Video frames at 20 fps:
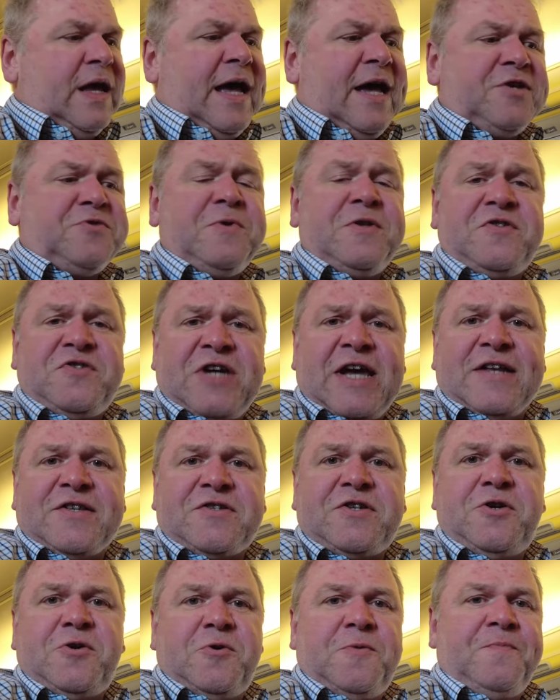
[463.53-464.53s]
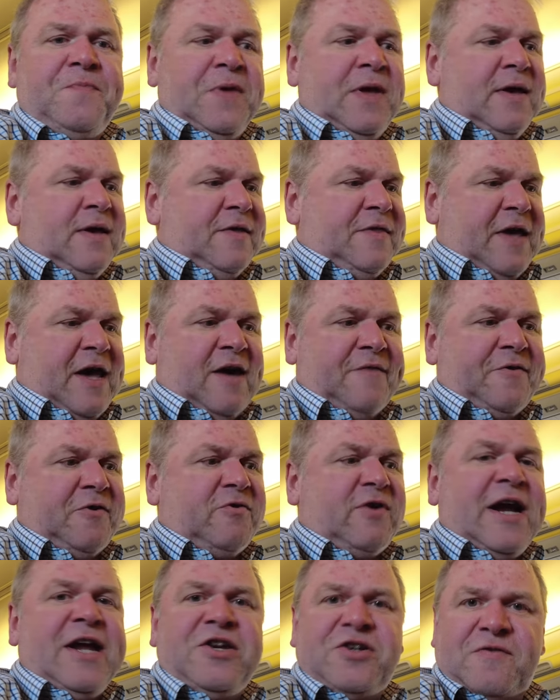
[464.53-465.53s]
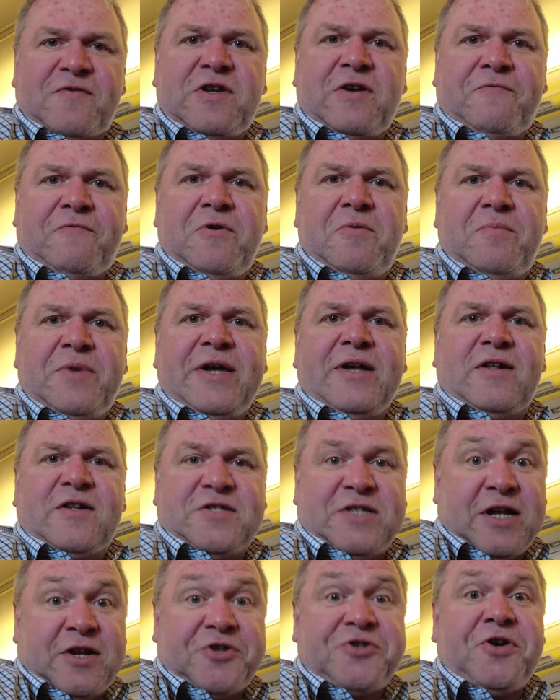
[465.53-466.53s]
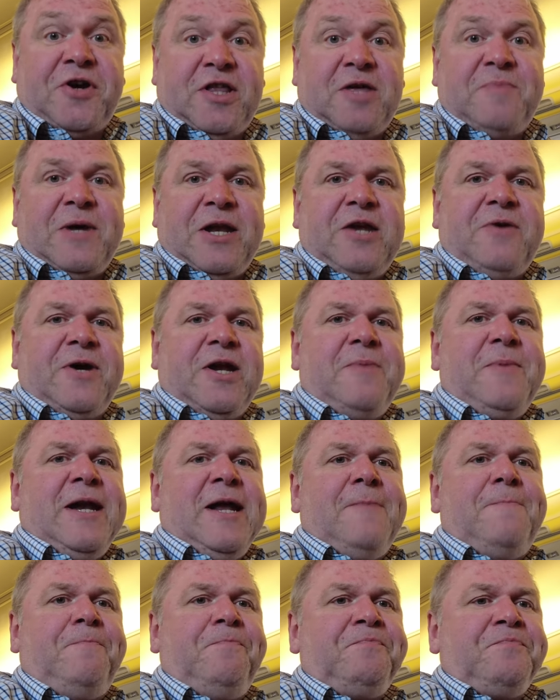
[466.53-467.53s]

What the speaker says: As with Jet 2, they have a range of different meals, and I'll show you the menu in a minute,